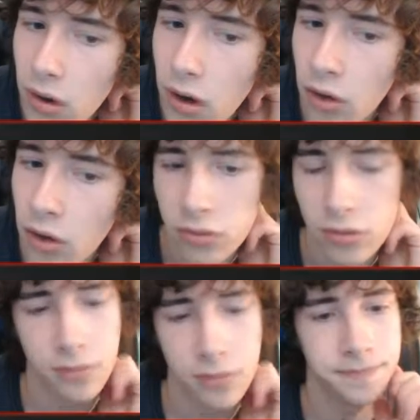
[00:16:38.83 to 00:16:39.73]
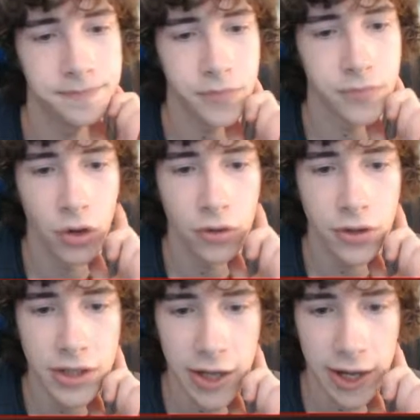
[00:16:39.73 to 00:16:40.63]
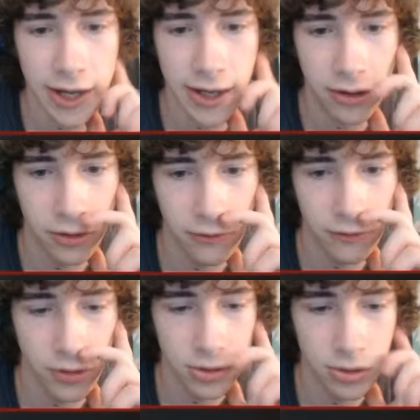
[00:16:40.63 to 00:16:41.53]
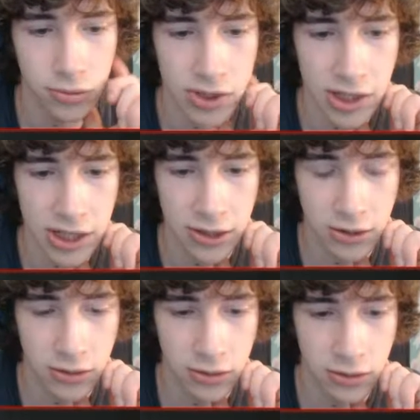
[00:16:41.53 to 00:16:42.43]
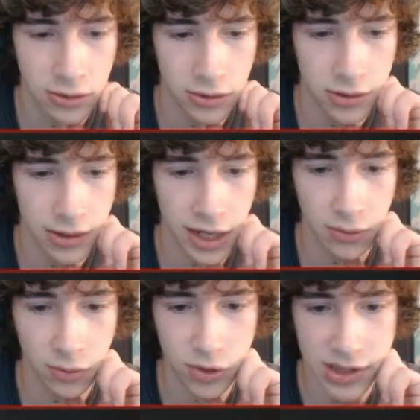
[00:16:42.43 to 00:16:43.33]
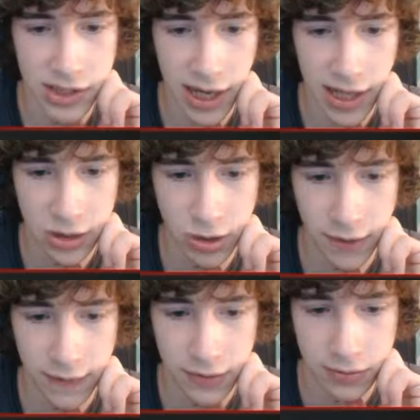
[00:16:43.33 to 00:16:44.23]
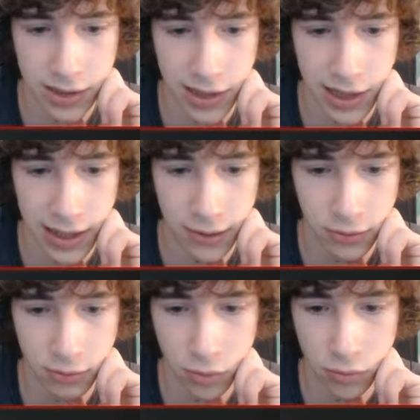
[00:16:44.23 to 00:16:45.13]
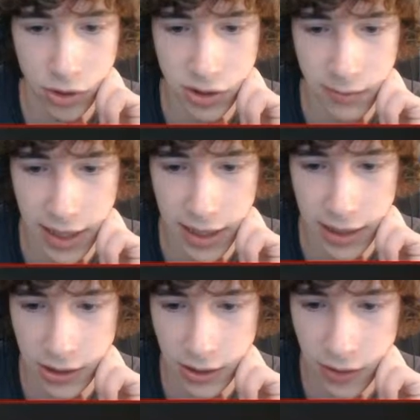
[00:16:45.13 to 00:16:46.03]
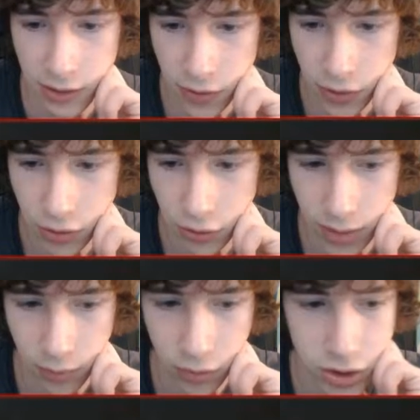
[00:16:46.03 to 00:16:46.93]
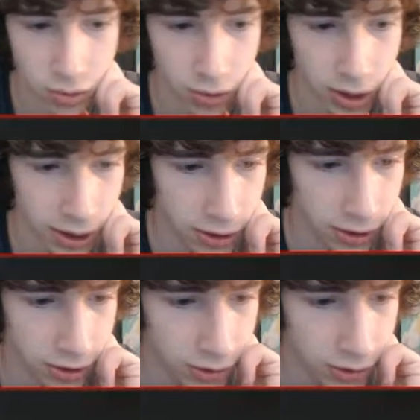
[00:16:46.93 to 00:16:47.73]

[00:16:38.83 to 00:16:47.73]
On, on the day the photo was taken, Dad was sad, Travis was loud, Mum was mad, Gramp was quiet,